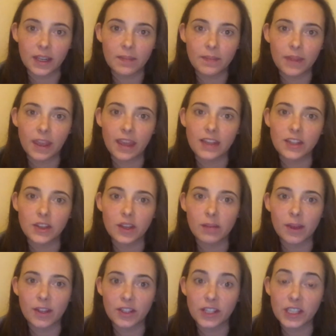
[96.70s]
and you can
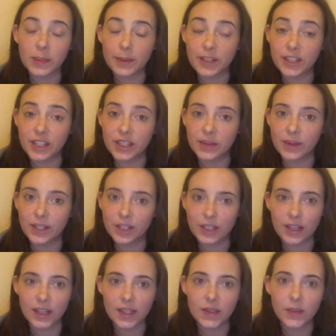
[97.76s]
measure species
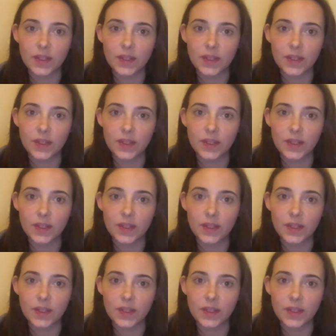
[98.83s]
richness, which